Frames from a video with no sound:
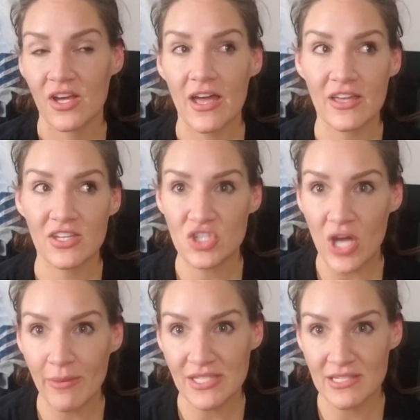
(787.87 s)
A
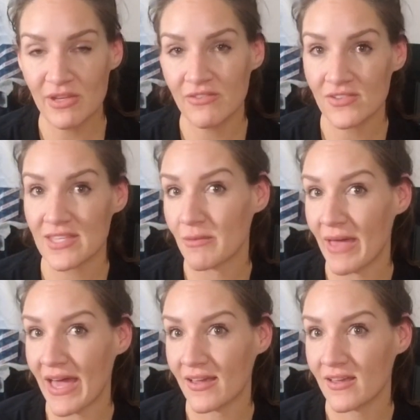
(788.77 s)
Kajabi to me feels like
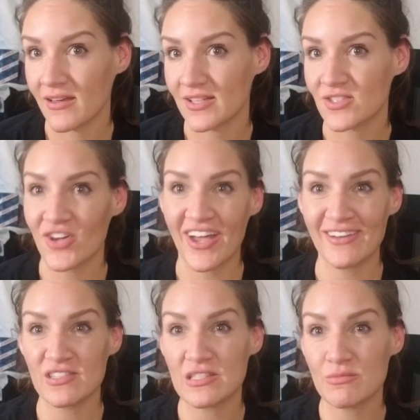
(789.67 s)
Mac. It's all kind
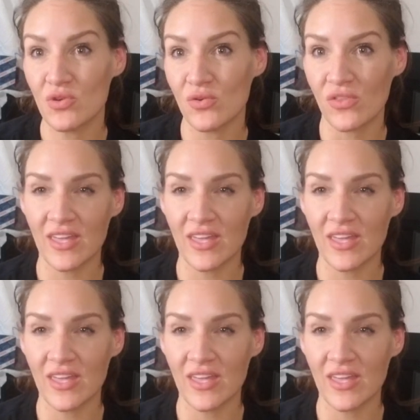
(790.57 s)
of smooth